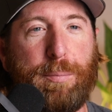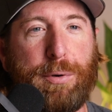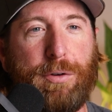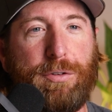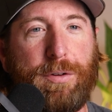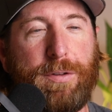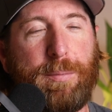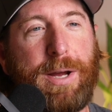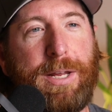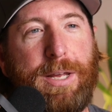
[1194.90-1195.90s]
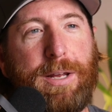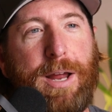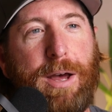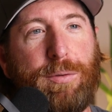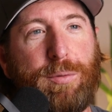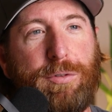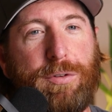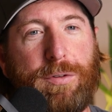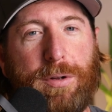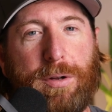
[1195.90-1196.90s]
purchased the Monhegan House, which
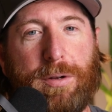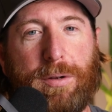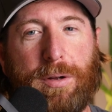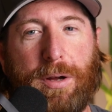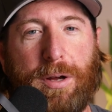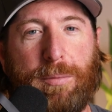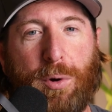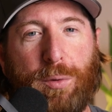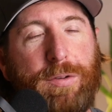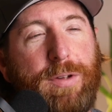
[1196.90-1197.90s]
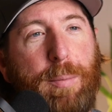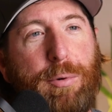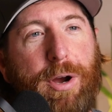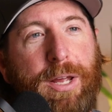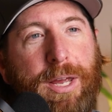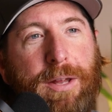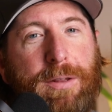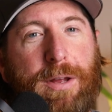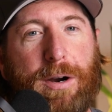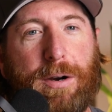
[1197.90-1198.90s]
is the oldest operating inn
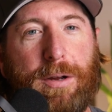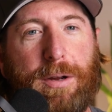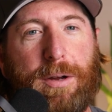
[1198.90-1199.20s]
there.